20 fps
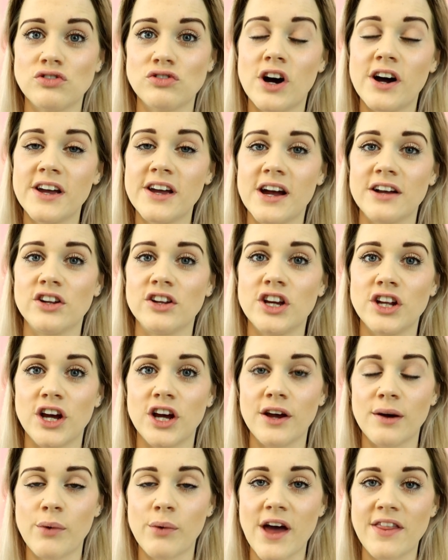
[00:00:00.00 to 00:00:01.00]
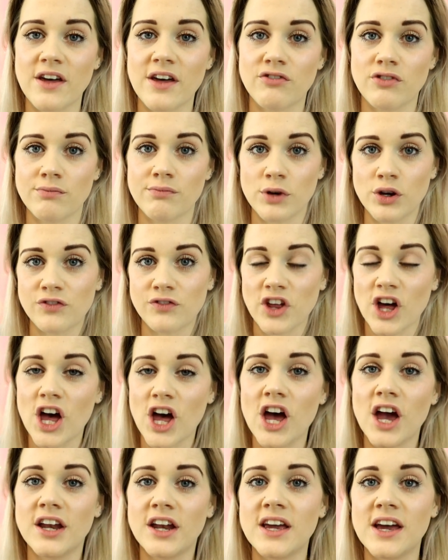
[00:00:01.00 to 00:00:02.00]
all right, and you know, where they've removed the
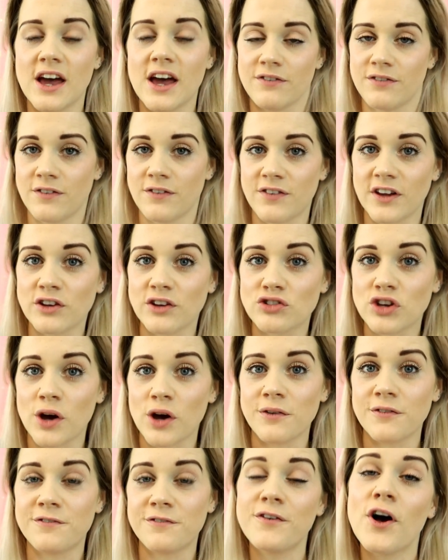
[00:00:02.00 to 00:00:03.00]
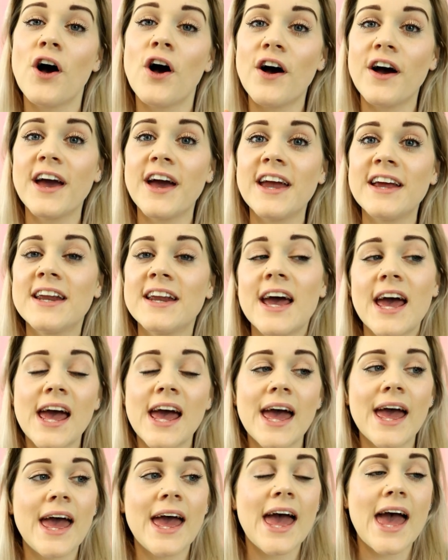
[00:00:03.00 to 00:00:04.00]
hernia, everything's going fine.
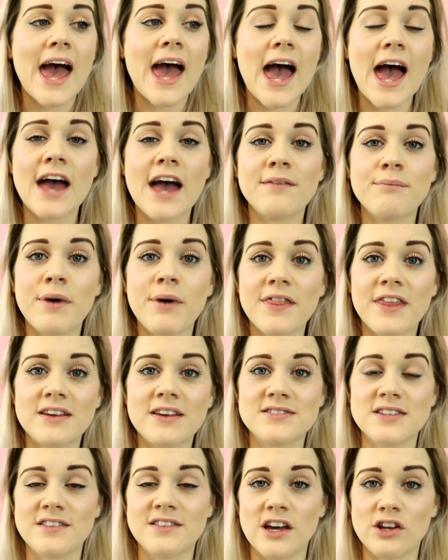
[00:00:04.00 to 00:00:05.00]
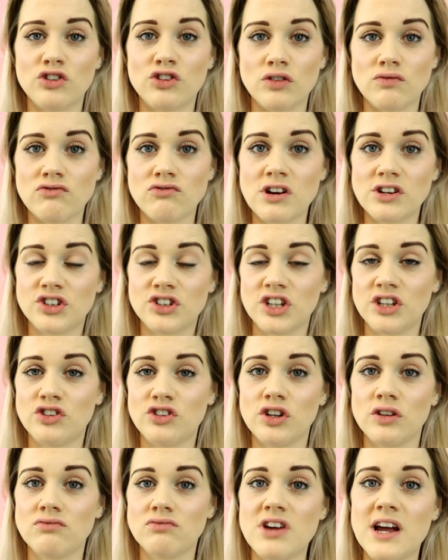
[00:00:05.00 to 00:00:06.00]
And but they said she's
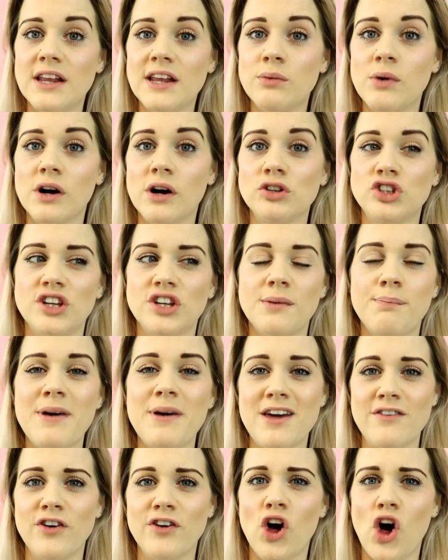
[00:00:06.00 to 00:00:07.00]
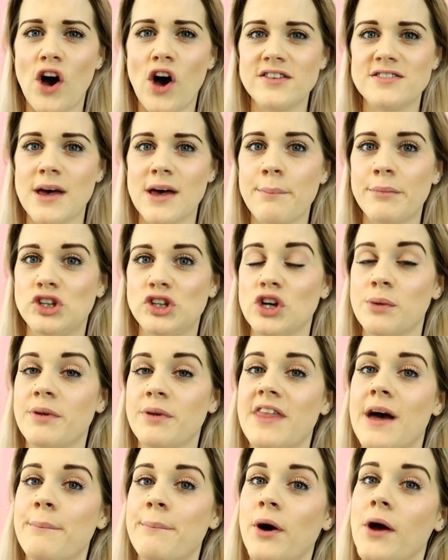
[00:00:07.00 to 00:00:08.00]
doing really well. She had a bit of a high temperature,
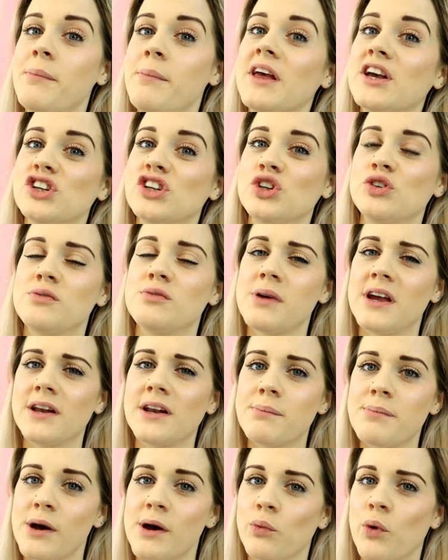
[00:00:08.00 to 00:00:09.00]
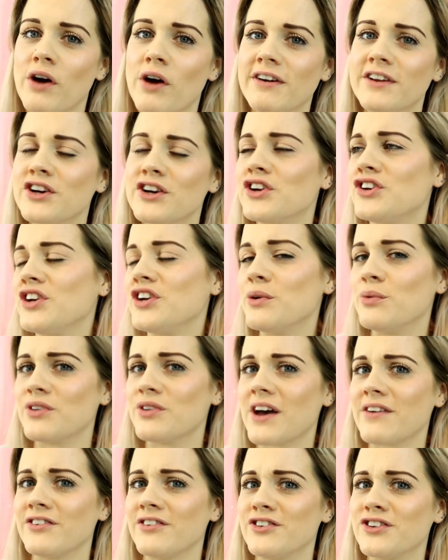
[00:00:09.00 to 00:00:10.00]
but that might be because she was being a bit worried because she was
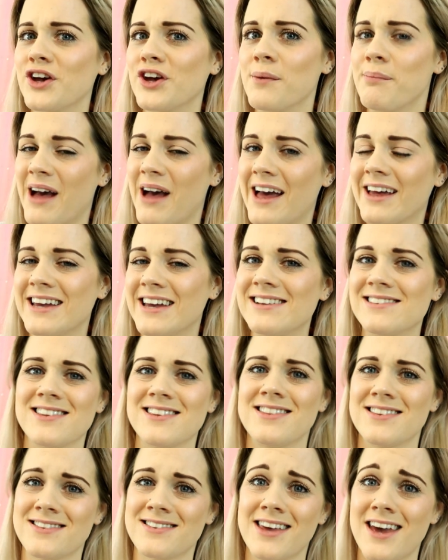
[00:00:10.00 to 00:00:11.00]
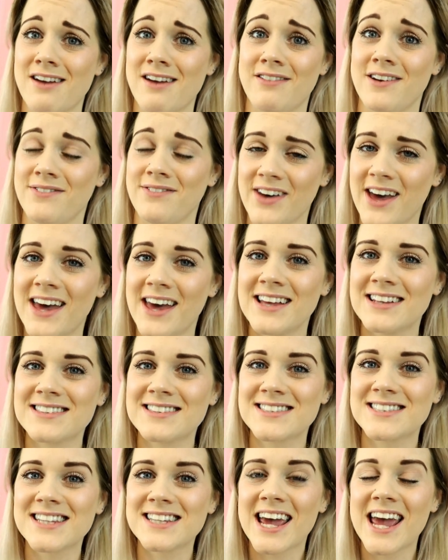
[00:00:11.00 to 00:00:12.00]
having to go back into the scary
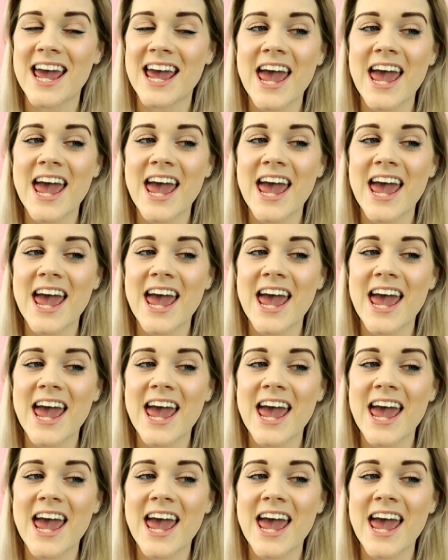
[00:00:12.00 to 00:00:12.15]
vets.